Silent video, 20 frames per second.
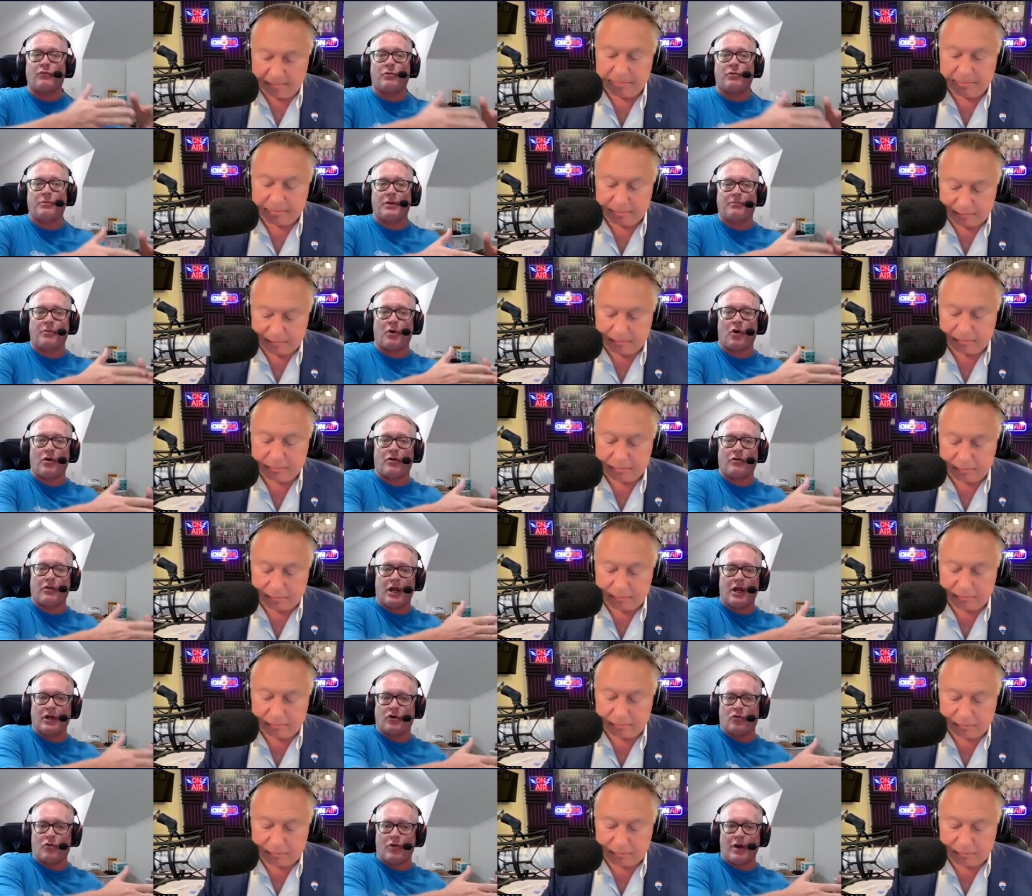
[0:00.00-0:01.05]
Speaker 1: would be part of the
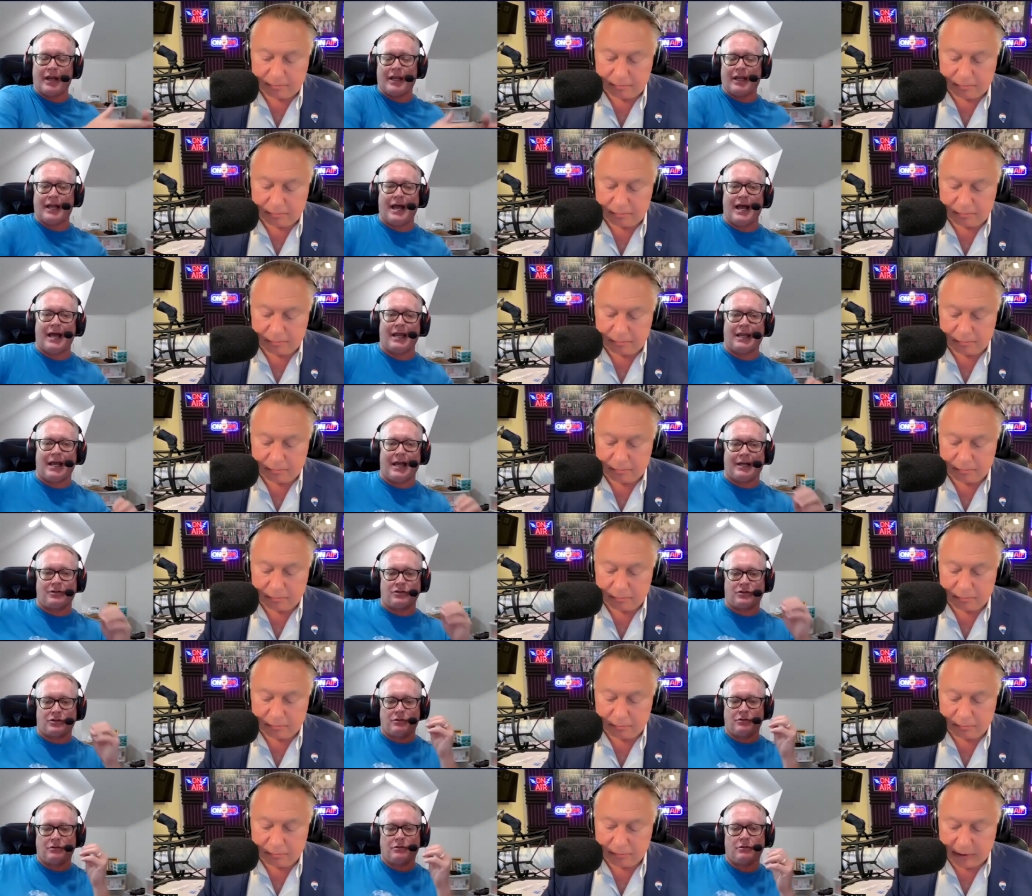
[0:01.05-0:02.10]
underwriting guidelines.
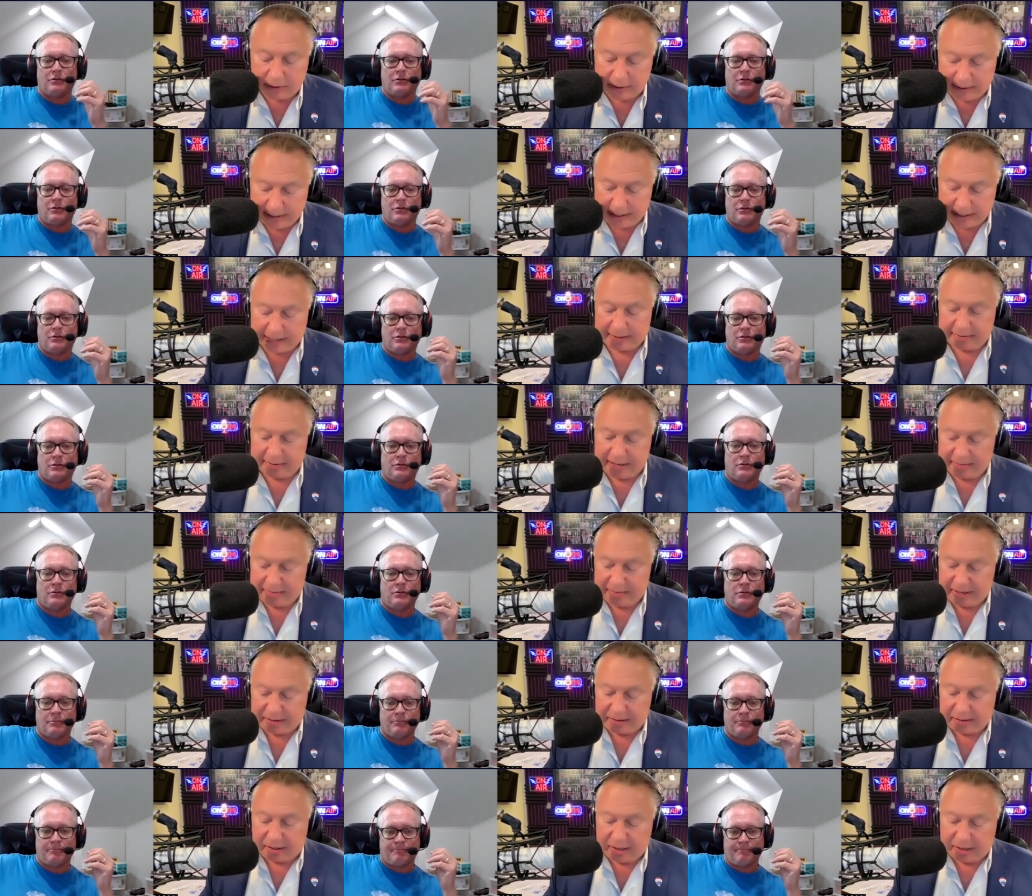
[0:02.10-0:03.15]
Speaker 2: Got it. That
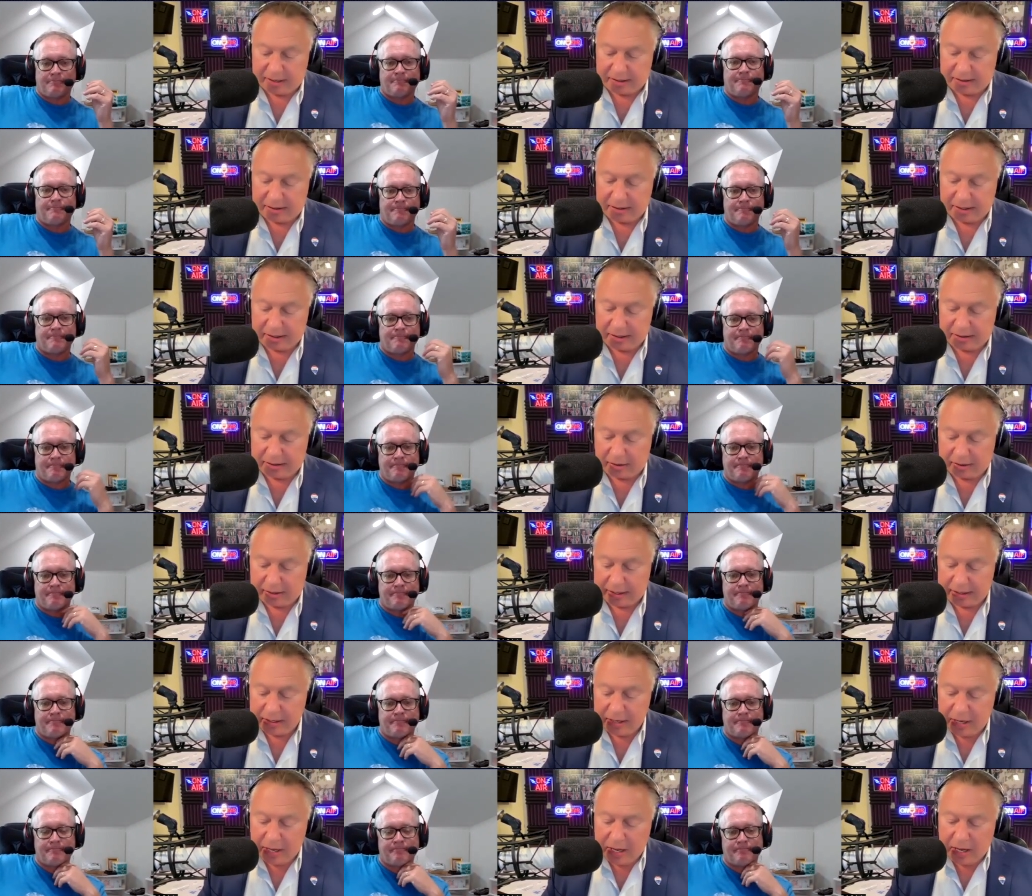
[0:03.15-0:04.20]
makes a lot of sense. All right.
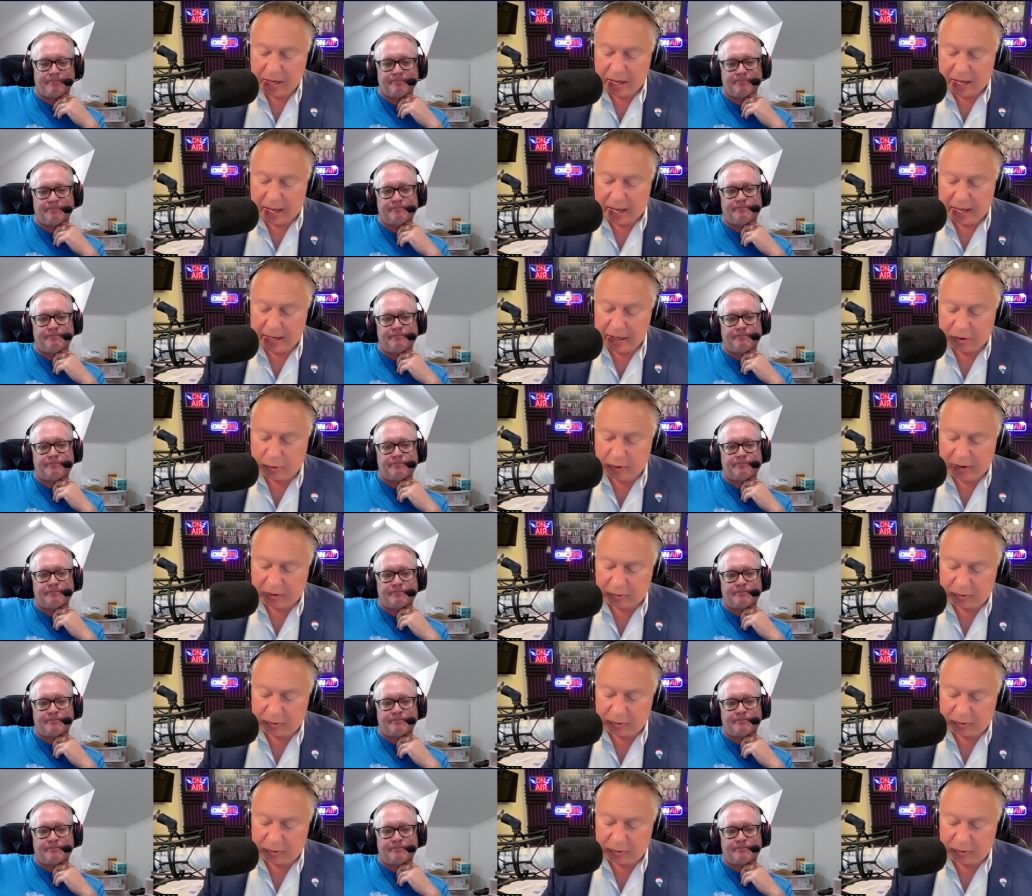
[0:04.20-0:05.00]
A quick